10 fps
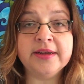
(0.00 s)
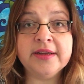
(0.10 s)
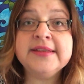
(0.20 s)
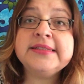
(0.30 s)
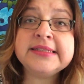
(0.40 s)

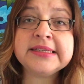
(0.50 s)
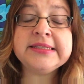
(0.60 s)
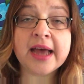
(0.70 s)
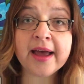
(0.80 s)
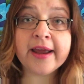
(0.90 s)
This is the
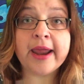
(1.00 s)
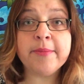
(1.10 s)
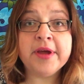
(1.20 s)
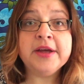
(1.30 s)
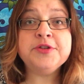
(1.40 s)

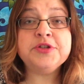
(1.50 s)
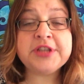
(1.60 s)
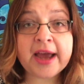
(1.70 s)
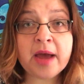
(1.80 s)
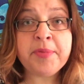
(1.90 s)
time to
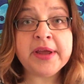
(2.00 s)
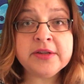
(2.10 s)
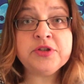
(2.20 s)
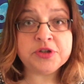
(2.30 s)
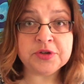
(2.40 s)
tap
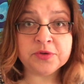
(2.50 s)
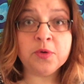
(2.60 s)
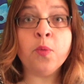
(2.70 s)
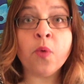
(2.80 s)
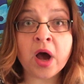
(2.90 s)
into
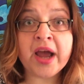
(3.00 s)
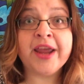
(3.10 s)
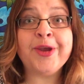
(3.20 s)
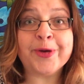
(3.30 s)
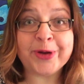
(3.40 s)
why
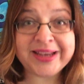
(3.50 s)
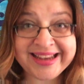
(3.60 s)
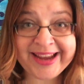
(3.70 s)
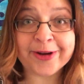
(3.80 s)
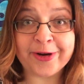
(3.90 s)
you're
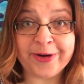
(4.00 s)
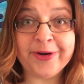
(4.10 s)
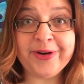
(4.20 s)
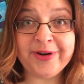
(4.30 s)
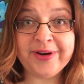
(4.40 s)
here
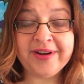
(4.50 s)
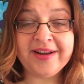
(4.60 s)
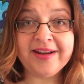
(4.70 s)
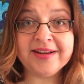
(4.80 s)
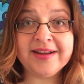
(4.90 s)

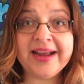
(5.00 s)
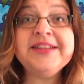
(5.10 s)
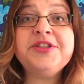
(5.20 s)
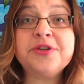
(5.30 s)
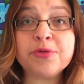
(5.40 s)

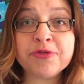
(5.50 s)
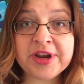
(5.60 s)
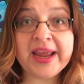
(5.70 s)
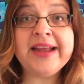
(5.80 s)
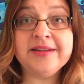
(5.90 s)
and to
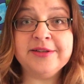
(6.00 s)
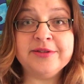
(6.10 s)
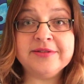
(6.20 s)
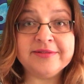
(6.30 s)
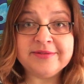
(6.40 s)
create
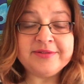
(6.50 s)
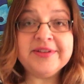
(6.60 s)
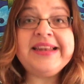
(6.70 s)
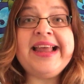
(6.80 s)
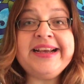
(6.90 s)

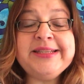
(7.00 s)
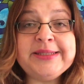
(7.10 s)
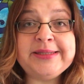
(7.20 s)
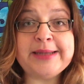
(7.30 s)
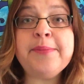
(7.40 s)
the next
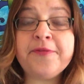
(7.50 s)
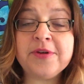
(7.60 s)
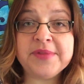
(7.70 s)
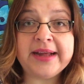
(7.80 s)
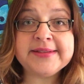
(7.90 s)
step
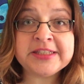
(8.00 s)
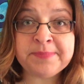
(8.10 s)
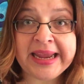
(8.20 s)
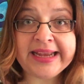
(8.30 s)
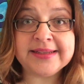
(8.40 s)
from that
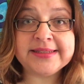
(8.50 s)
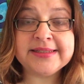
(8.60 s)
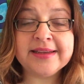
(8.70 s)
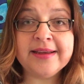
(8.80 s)
space.